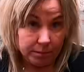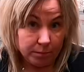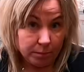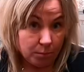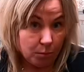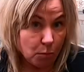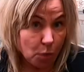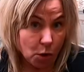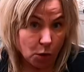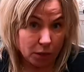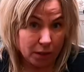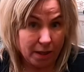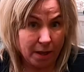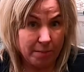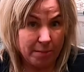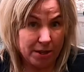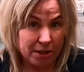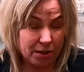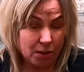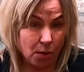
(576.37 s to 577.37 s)
Mold can
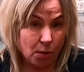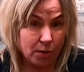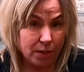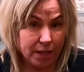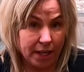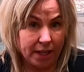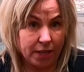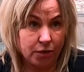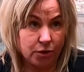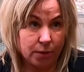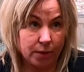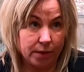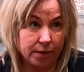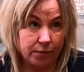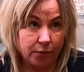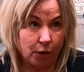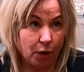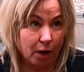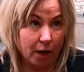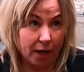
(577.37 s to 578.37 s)
be so dangerous
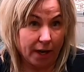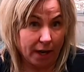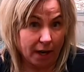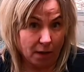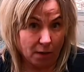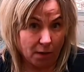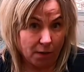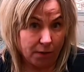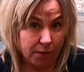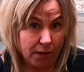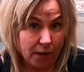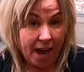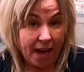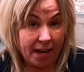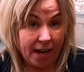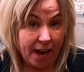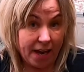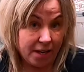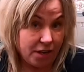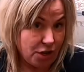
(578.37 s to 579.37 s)
for our health, and
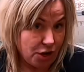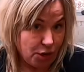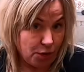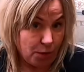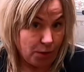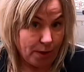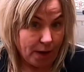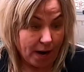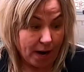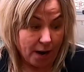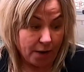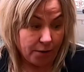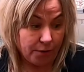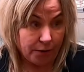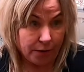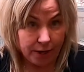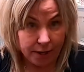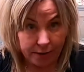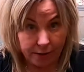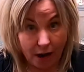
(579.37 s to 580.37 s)
I knew that
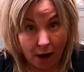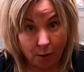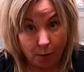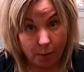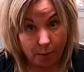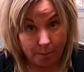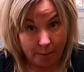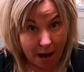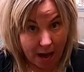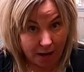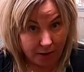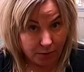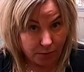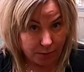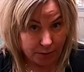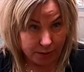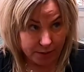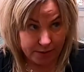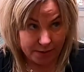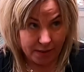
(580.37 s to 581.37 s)
underneath our
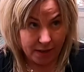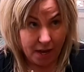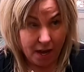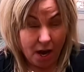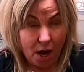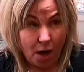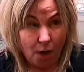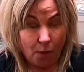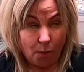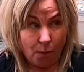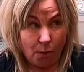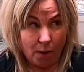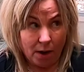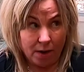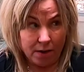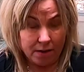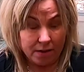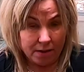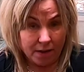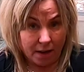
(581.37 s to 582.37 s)
mattress
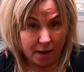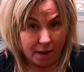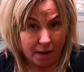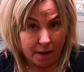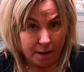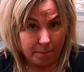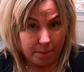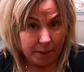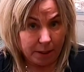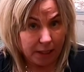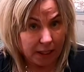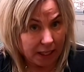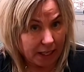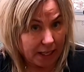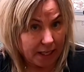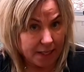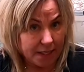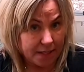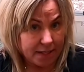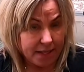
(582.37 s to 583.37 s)
was a
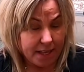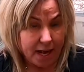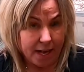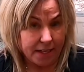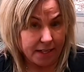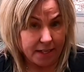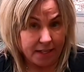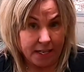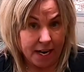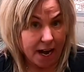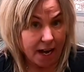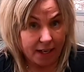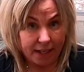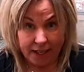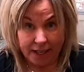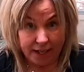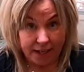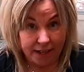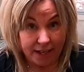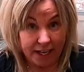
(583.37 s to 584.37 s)
place that did not get
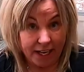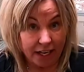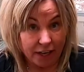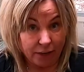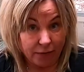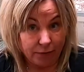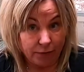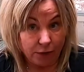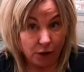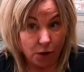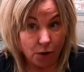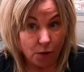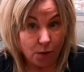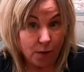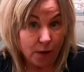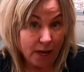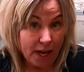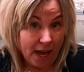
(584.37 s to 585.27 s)
any airflow,